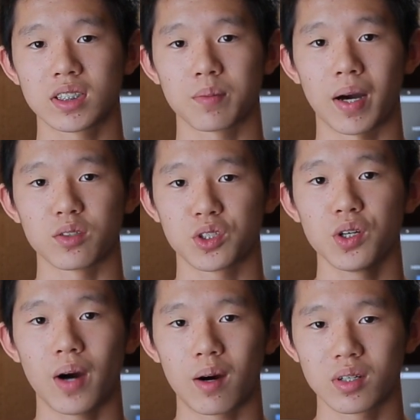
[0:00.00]
us about
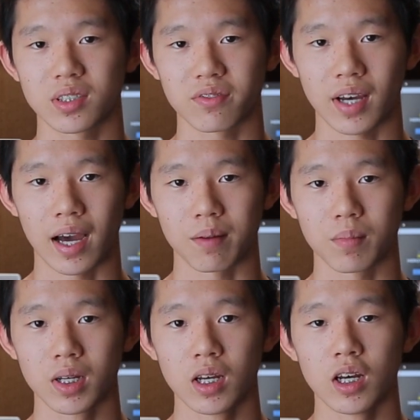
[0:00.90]
two hours of time.